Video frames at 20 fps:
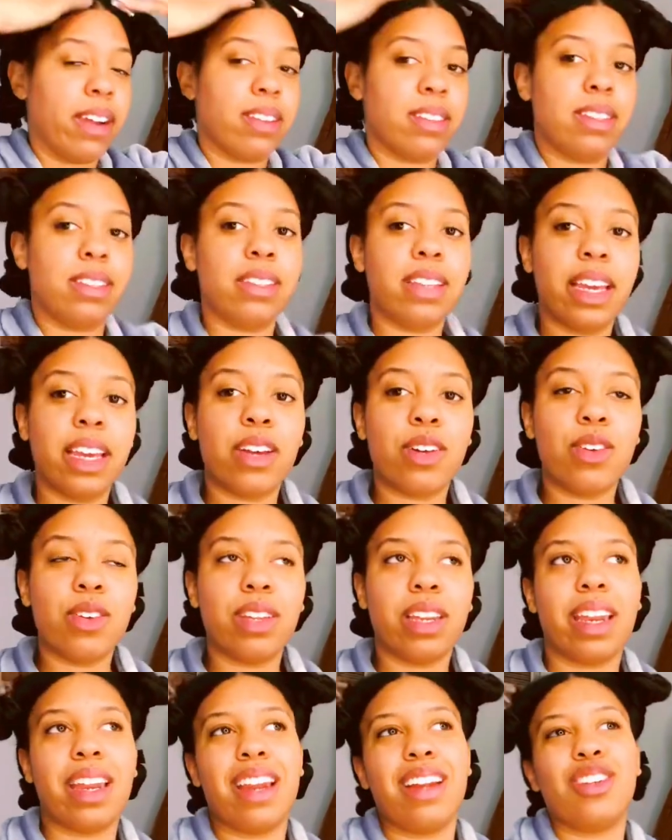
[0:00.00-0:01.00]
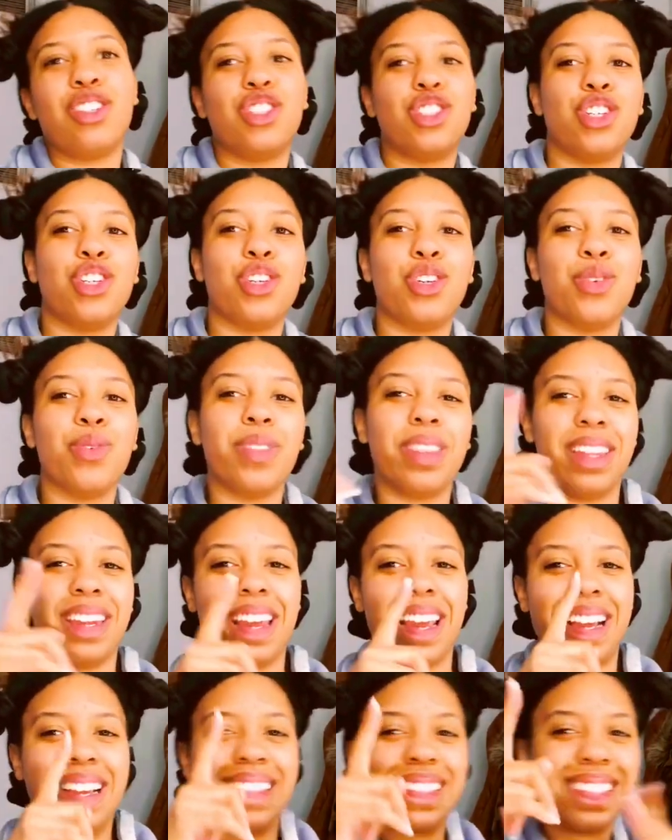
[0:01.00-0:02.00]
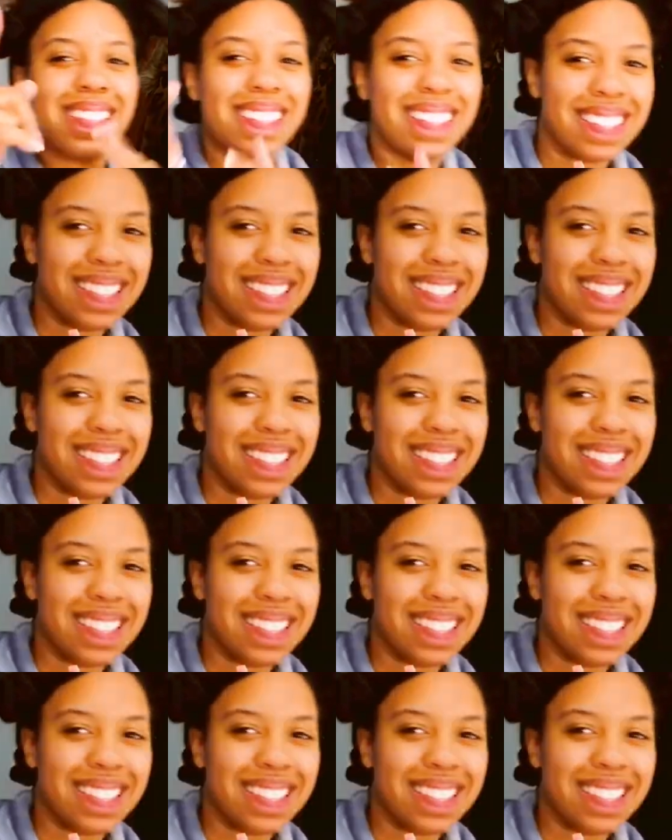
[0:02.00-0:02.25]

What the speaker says: is detangled, and I'll show you the next.